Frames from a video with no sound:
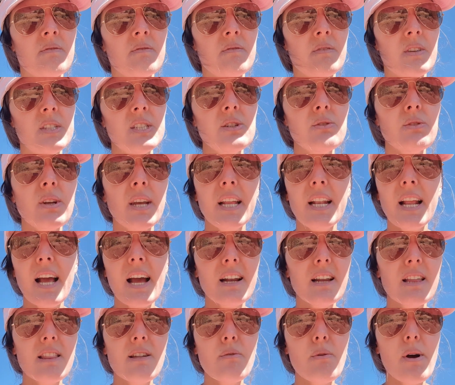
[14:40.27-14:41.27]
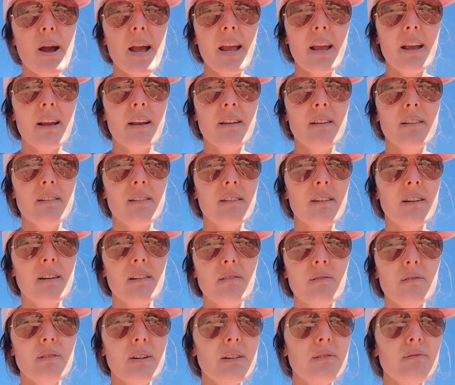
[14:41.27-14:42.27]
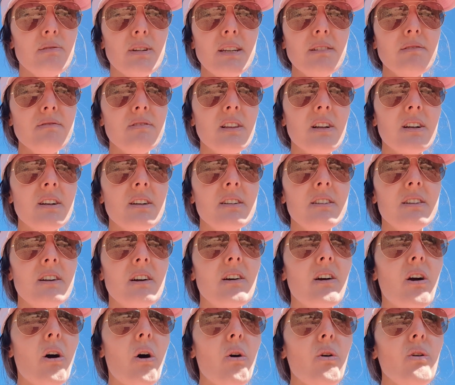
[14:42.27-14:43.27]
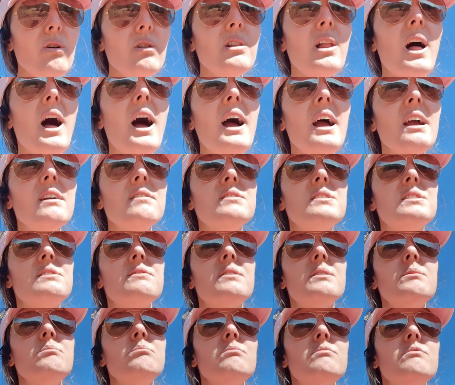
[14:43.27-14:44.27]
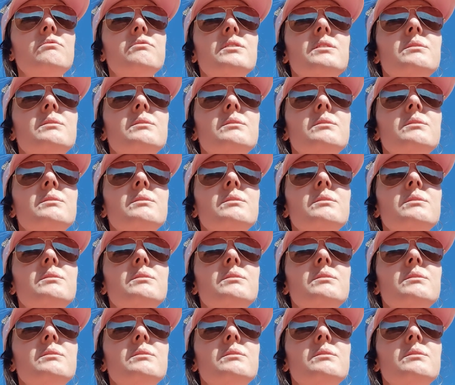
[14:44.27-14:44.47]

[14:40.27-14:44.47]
And so get out of the way. We've learned our whole lives from